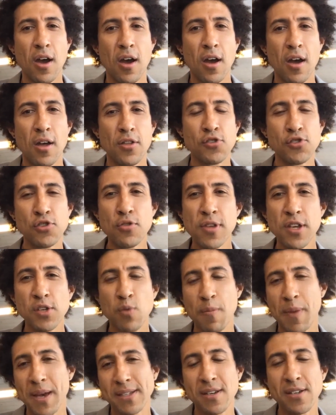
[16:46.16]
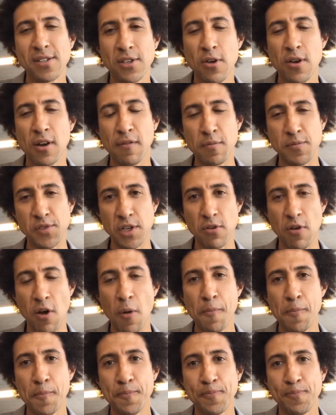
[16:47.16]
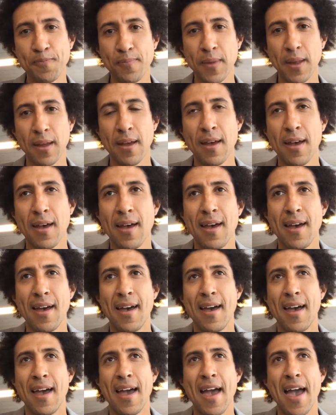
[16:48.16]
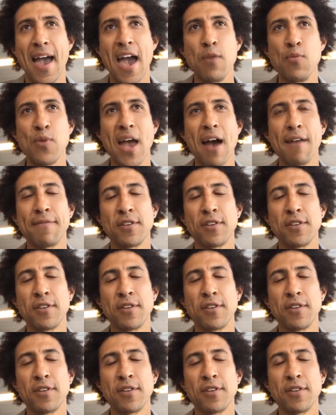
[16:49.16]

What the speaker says: The truth is we're basically starting from zero. And we have